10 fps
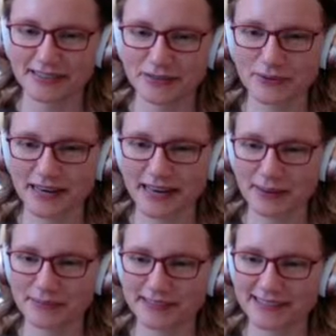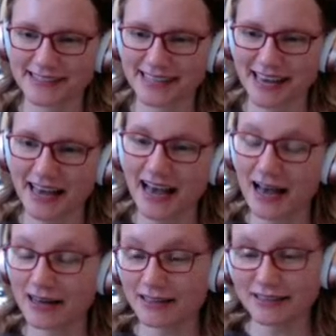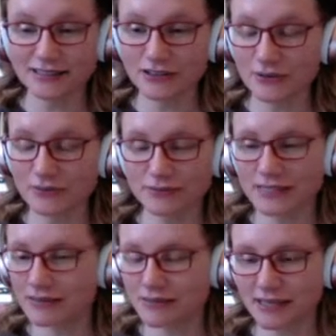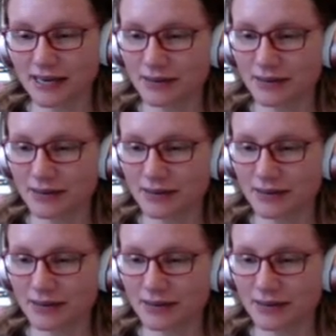That's what happens. Same thing